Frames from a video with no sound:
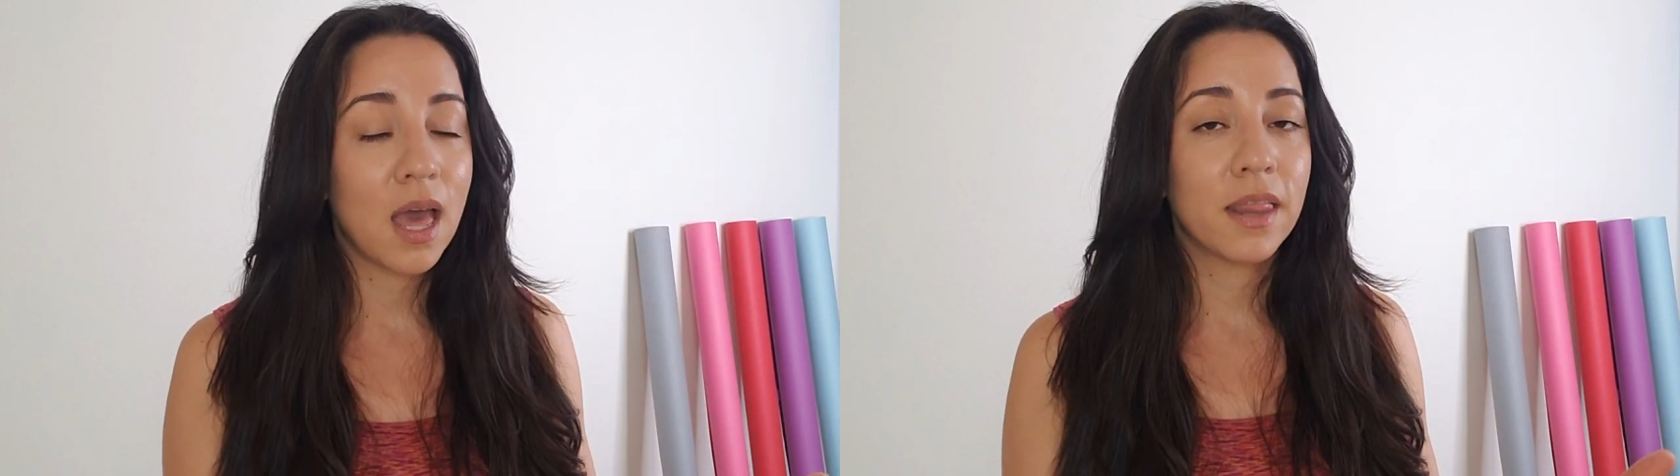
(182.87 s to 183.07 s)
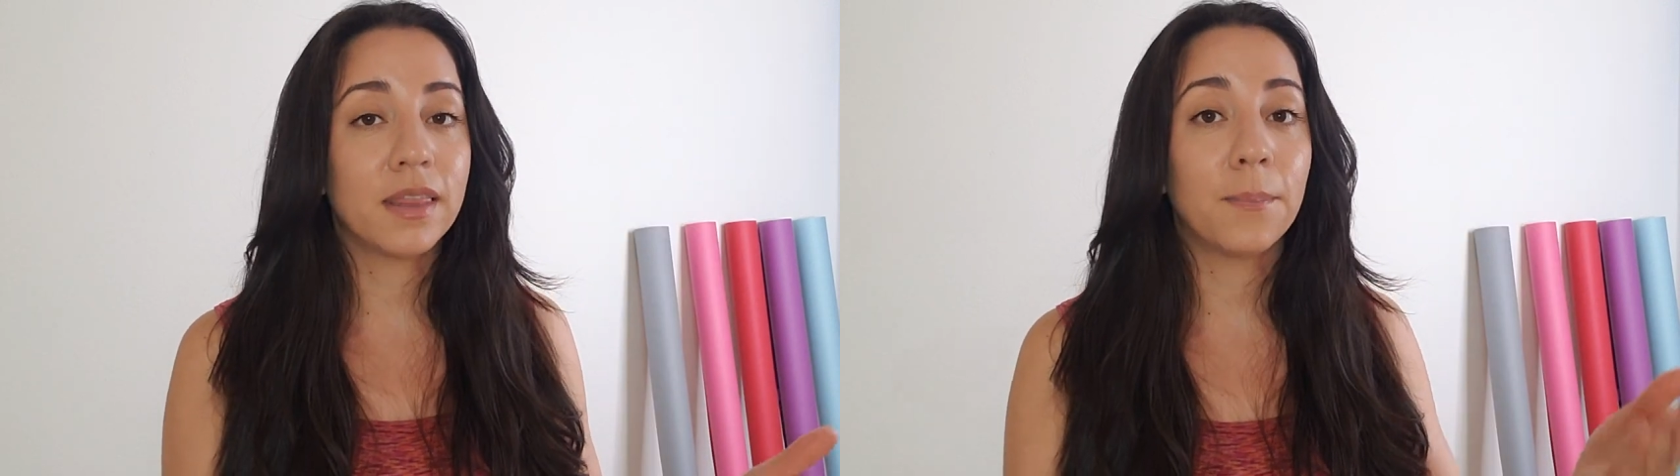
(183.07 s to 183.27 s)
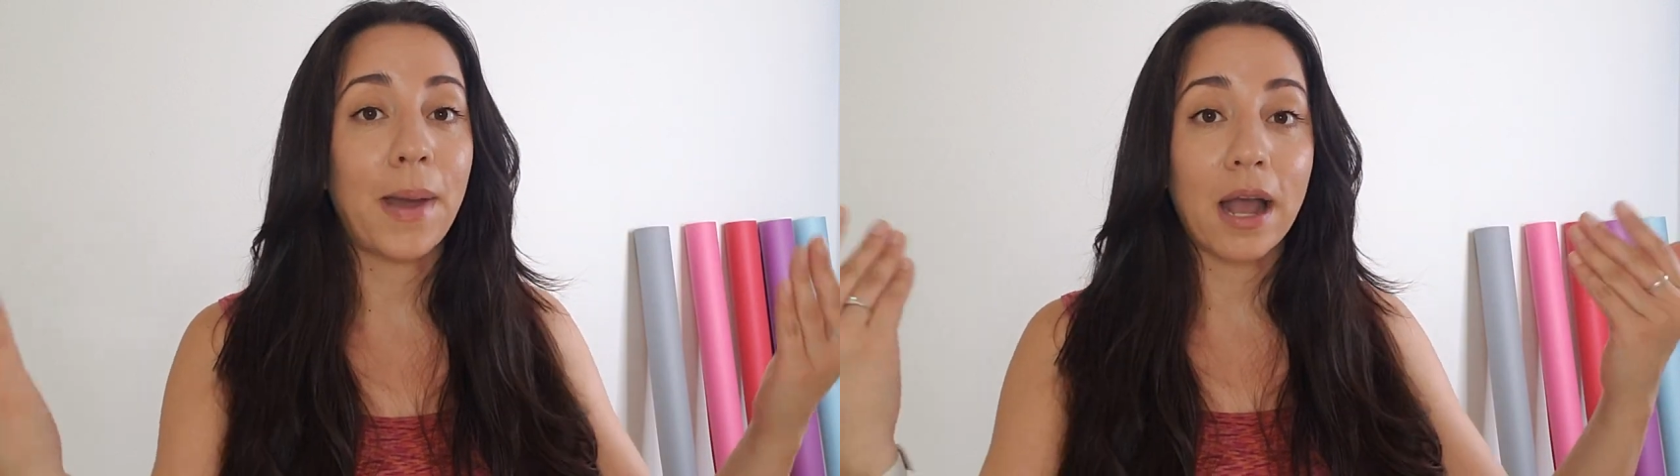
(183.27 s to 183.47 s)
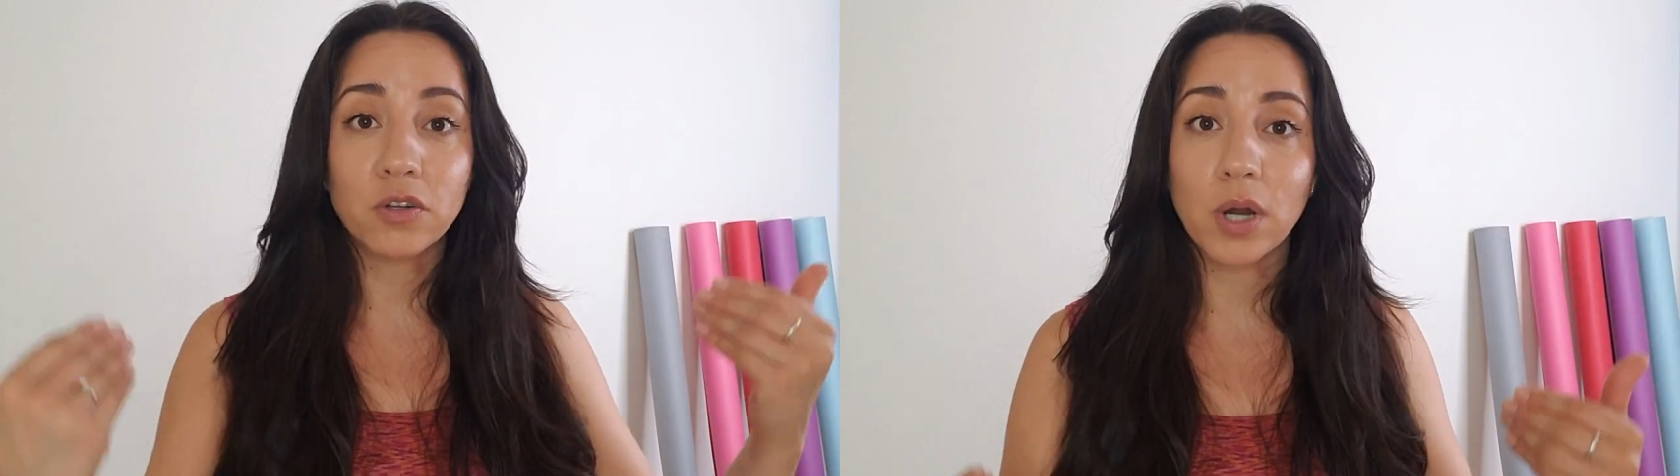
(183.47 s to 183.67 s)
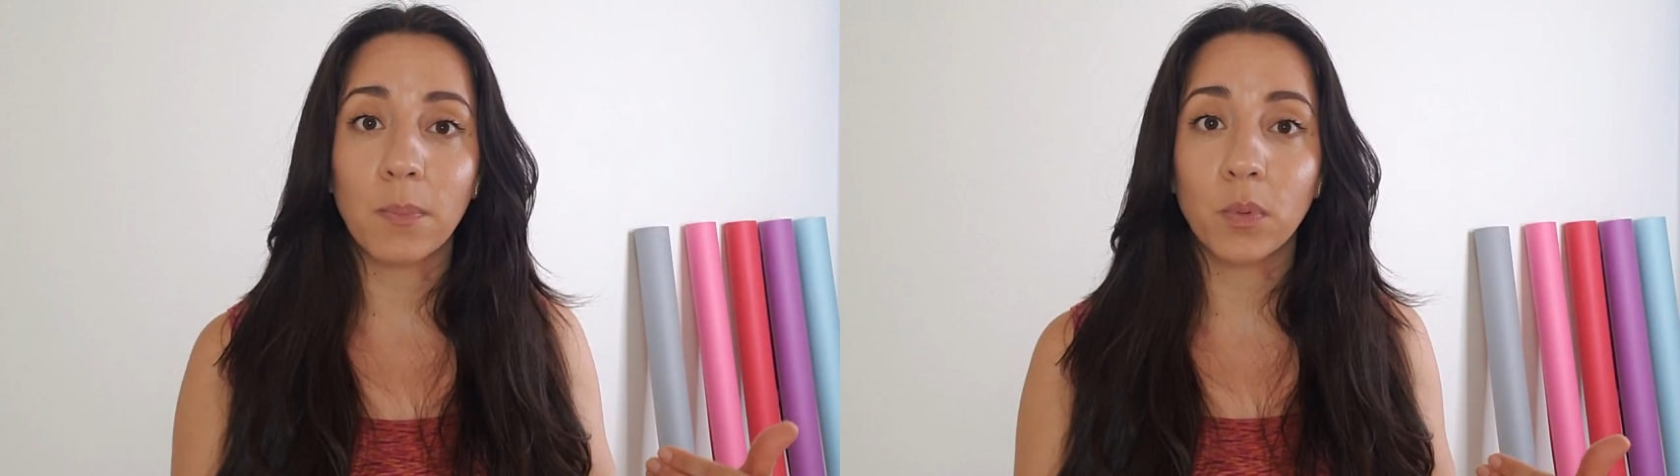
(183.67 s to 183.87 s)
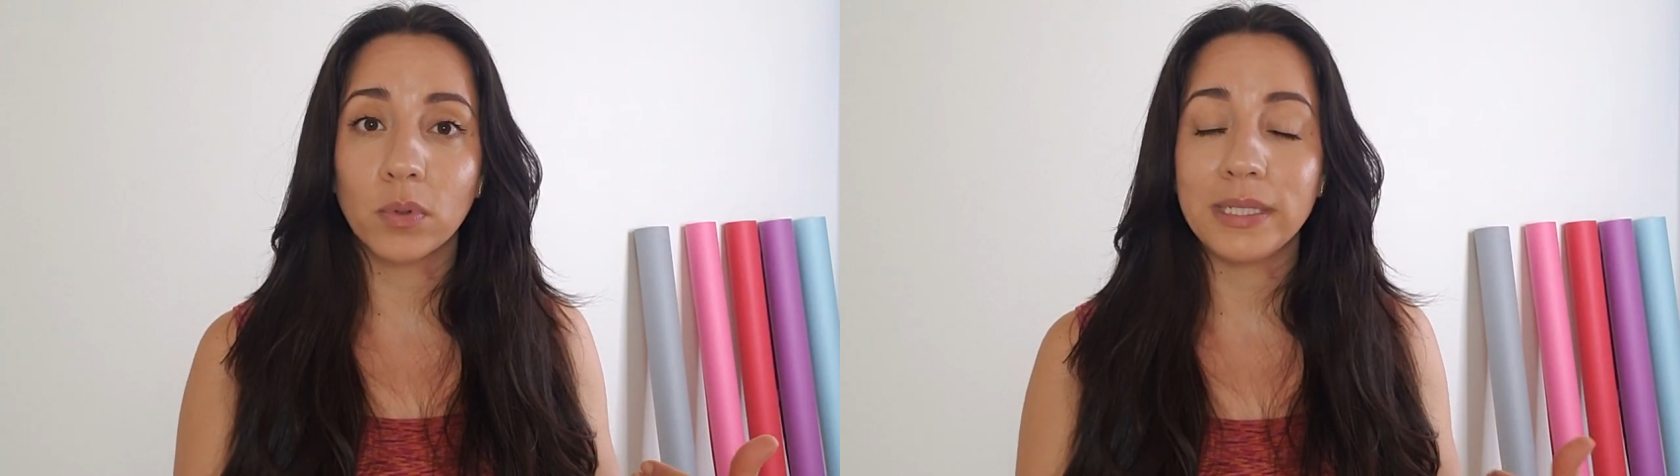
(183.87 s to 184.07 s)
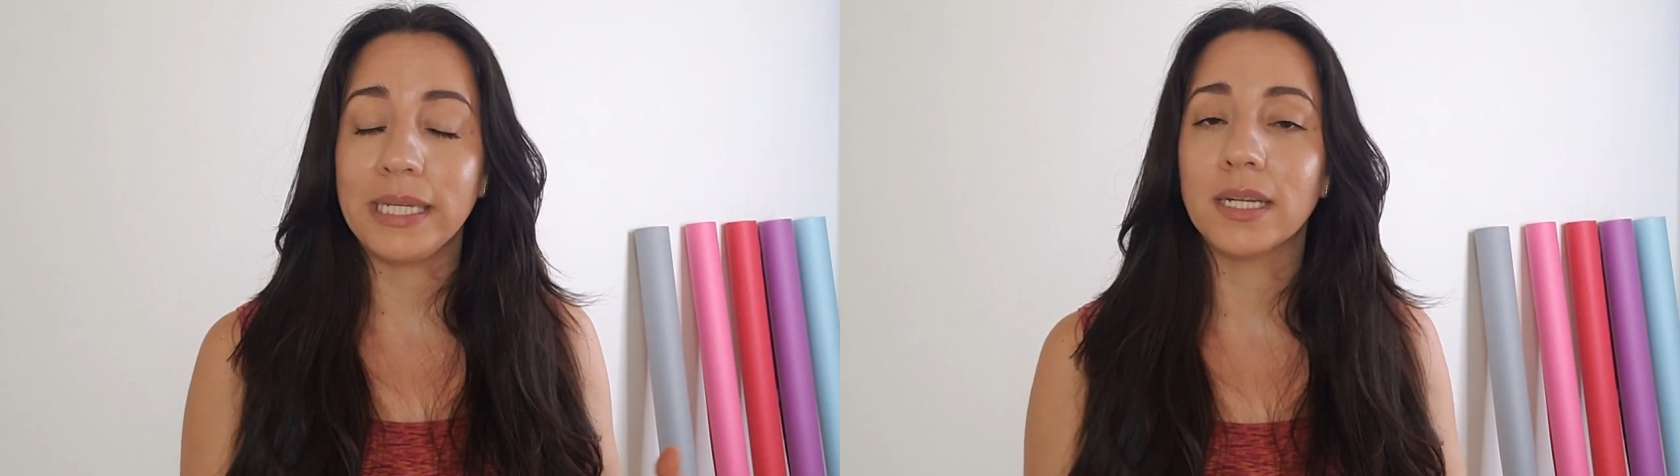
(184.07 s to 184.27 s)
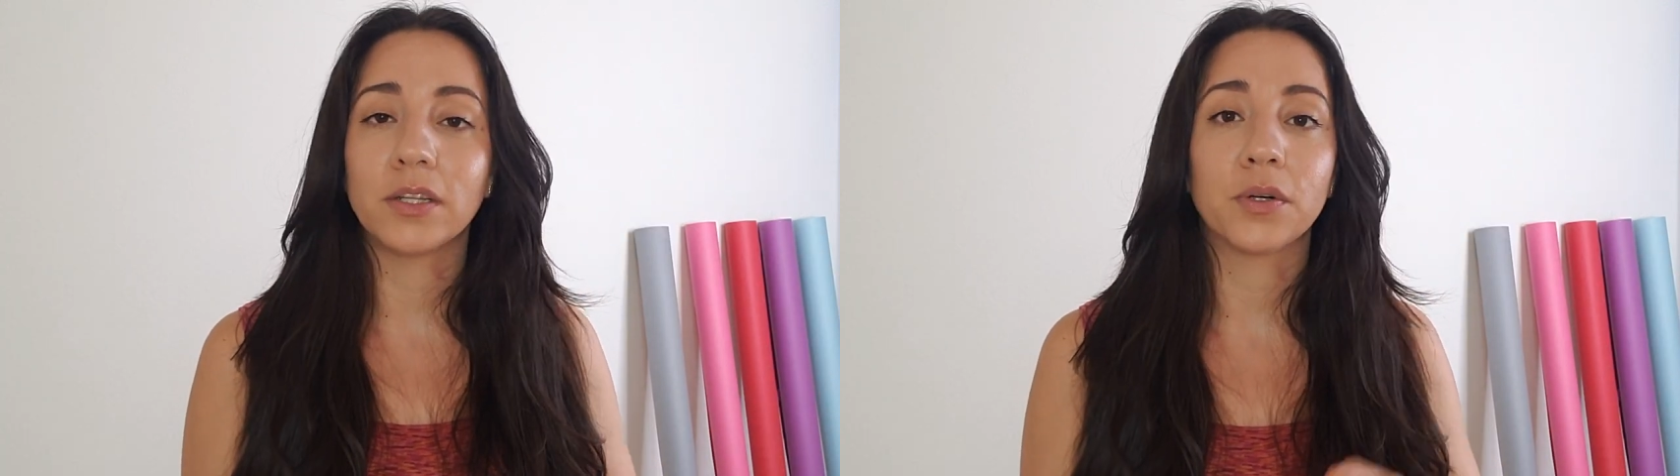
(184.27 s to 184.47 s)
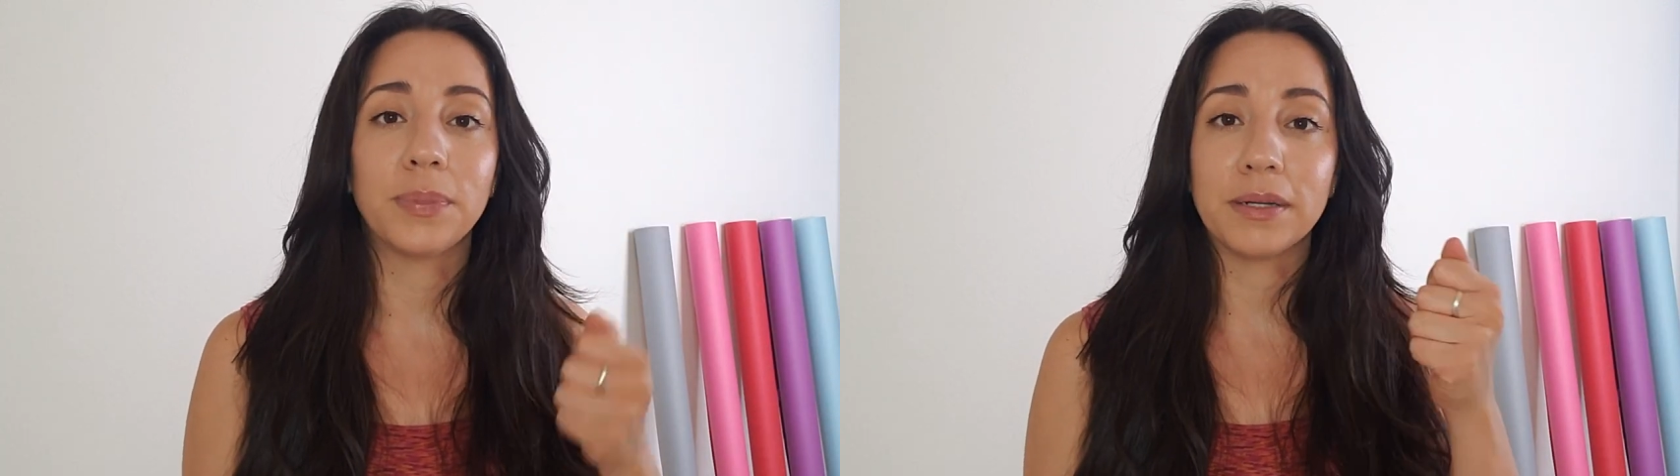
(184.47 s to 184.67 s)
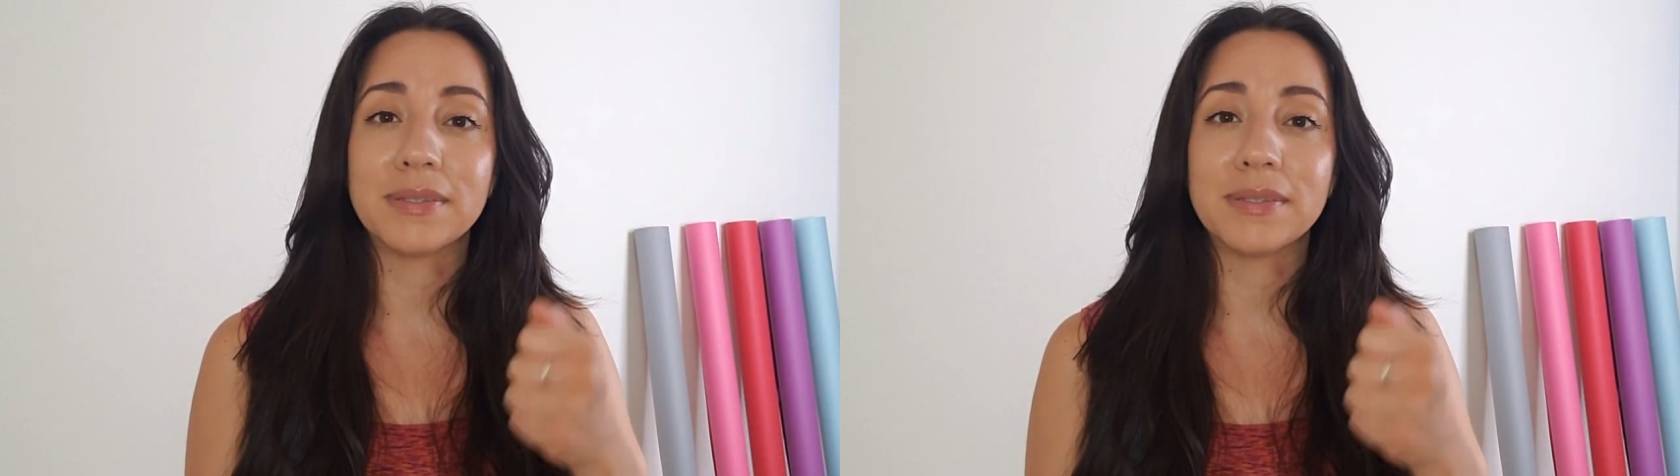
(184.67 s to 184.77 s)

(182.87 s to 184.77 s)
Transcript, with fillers: The backdrop will need a little bit of